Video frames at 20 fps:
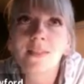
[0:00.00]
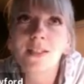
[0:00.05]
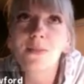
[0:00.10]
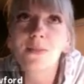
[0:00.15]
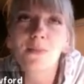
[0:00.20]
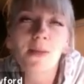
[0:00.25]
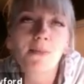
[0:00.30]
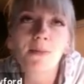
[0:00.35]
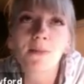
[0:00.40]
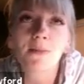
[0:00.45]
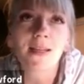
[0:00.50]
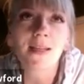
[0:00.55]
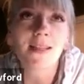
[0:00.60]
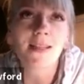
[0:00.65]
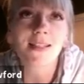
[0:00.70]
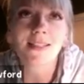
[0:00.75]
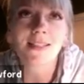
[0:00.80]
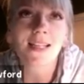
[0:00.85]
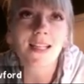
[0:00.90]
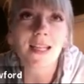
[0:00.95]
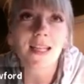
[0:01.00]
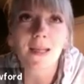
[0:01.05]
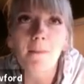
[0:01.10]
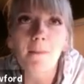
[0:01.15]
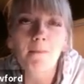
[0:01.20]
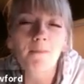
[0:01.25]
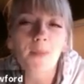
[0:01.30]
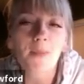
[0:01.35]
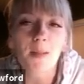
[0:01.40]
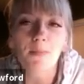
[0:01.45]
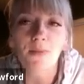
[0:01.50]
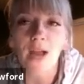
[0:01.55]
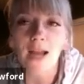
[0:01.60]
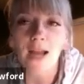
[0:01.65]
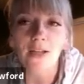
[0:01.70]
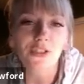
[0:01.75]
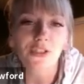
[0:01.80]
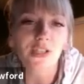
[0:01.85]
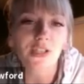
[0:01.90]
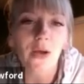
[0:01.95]
People play this at like
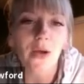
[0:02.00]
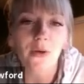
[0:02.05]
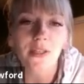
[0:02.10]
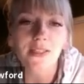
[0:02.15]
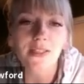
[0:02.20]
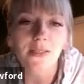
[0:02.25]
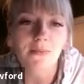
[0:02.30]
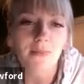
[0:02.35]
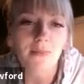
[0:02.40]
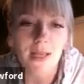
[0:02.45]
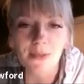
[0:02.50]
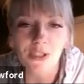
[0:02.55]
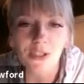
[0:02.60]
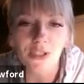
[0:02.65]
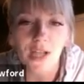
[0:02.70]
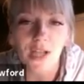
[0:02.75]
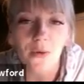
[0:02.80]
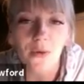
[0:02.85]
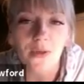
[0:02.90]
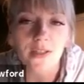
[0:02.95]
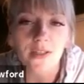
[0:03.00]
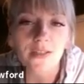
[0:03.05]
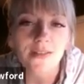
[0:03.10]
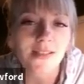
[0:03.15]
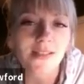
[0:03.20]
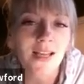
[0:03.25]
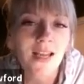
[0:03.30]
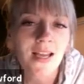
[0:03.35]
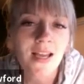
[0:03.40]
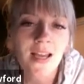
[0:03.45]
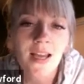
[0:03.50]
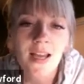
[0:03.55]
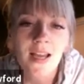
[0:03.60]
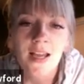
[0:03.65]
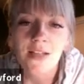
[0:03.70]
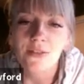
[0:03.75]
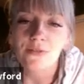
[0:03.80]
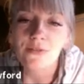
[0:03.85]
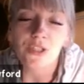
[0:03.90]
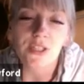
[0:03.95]
bridal showers and baby showers,
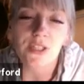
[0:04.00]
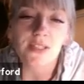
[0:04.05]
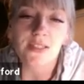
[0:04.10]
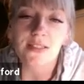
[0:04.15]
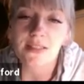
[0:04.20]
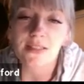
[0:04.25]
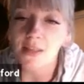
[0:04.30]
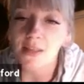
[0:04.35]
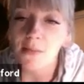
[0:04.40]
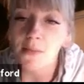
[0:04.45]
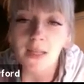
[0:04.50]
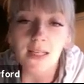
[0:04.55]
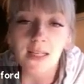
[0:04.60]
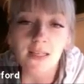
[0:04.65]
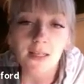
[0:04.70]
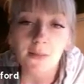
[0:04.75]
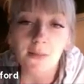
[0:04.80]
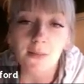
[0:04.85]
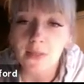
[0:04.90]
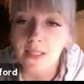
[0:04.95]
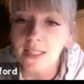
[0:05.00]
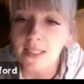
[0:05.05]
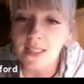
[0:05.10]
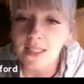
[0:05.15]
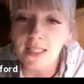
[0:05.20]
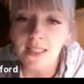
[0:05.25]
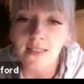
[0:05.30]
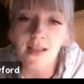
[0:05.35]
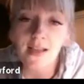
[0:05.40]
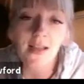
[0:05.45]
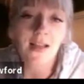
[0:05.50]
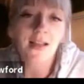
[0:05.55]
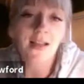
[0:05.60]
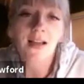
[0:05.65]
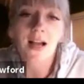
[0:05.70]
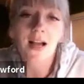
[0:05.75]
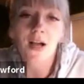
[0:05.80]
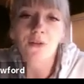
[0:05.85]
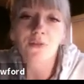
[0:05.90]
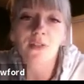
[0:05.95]
just something completely
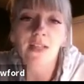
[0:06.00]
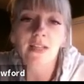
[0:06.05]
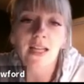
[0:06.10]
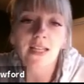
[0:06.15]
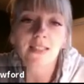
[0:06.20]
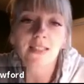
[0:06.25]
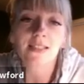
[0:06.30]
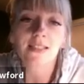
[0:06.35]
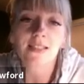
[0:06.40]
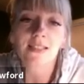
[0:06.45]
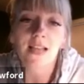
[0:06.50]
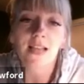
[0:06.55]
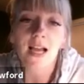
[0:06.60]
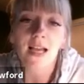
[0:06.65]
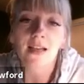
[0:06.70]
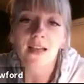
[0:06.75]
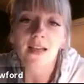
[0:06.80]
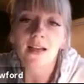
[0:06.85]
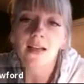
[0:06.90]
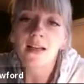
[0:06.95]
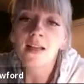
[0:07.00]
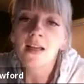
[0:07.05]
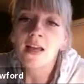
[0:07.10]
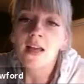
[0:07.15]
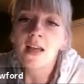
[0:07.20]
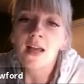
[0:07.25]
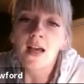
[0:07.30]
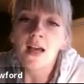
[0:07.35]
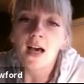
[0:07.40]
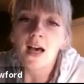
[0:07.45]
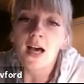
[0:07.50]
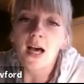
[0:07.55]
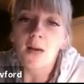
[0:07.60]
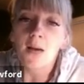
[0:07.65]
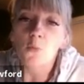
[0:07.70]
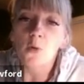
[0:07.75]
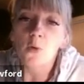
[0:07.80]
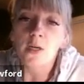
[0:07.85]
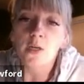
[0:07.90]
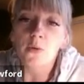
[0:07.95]
unrelated to Zaya.
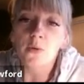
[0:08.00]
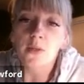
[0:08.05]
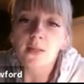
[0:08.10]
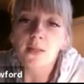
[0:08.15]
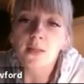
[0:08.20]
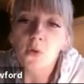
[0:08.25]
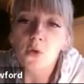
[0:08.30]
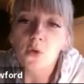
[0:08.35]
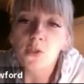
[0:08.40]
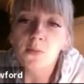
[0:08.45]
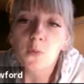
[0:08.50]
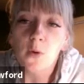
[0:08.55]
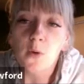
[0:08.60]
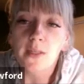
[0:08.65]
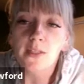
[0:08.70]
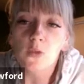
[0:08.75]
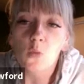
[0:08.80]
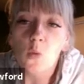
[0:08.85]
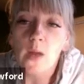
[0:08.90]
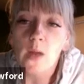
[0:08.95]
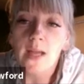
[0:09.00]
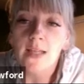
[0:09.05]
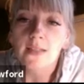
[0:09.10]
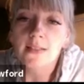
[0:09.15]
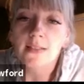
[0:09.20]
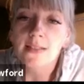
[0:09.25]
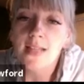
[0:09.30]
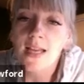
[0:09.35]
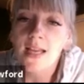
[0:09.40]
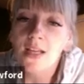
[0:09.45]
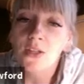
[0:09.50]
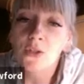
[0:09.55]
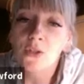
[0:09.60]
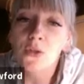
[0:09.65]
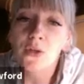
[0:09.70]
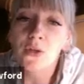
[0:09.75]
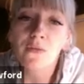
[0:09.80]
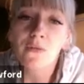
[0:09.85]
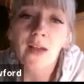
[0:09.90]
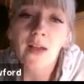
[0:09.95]
Winner with the most points wins. You
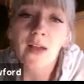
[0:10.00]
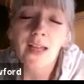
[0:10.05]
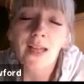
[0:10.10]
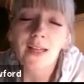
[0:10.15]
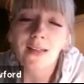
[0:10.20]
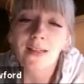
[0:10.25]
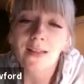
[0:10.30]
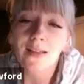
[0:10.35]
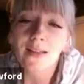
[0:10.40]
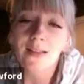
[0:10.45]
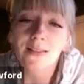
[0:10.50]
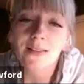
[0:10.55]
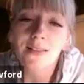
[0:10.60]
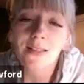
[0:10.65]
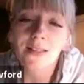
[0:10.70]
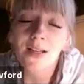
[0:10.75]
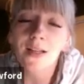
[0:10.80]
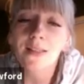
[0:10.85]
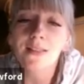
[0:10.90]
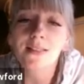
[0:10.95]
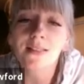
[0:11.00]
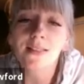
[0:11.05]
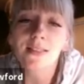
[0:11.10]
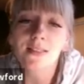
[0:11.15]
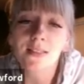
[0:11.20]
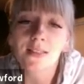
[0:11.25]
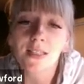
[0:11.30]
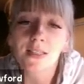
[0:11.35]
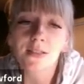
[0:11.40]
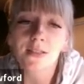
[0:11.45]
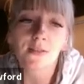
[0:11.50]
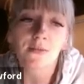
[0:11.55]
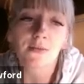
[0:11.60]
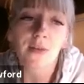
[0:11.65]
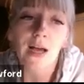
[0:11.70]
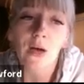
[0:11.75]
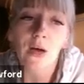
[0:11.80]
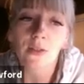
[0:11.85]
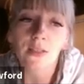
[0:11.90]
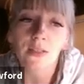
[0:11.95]
can find tons and tons of
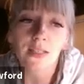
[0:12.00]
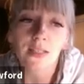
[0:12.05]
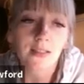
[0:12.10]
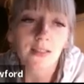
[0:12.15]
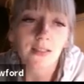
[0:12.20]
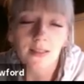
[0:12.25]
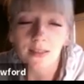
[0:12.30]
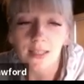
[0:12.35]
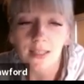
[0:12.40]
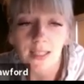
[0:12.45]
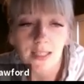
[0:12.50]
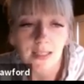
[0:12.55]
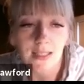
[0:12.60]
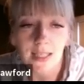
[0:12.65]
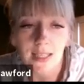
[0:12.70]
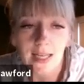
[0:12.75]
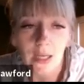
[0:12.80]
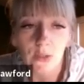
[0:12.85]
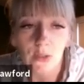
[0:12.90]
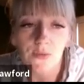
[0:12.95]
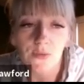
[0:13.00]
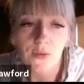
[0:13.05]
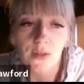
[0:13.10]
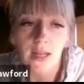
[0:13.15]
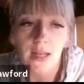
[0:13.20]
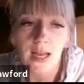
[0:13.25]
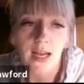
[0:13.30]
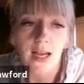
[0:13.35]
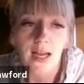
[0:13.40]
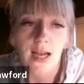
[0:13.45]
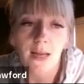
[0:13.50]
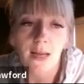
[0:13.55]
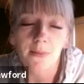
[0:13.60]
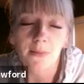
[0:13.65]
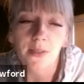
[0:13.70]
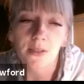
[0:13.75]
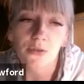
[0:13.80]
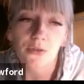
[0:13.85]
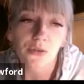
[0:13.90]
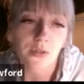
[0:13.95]
outlet like layouts for that on
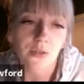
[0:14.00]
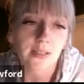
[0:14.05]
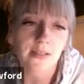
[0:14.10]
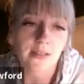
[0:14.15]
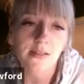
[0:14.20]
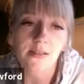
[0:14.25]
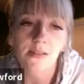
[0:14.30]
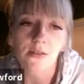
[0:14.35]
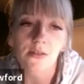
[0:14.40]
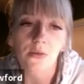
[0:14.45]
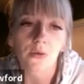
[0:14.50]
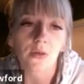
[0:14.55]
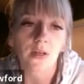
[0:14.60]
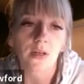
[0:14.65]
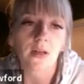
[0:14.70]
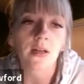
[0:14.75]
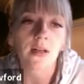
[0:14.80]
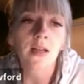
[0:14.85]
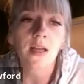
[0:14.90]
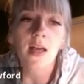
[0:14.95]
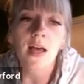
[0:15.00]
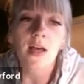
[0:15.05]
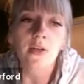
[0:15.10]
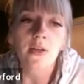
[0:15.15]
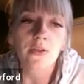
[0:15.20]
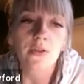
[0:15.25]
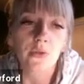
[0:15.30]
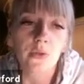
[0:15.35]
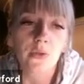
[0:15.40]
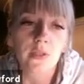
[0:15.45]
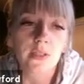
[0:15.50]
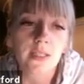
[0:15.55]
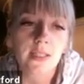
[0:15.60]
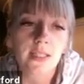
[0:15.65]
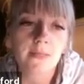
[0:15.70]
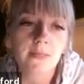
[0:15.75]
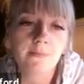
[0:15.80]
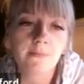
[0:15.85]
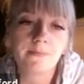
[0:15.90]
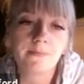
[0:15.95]
Pinterest or Google it.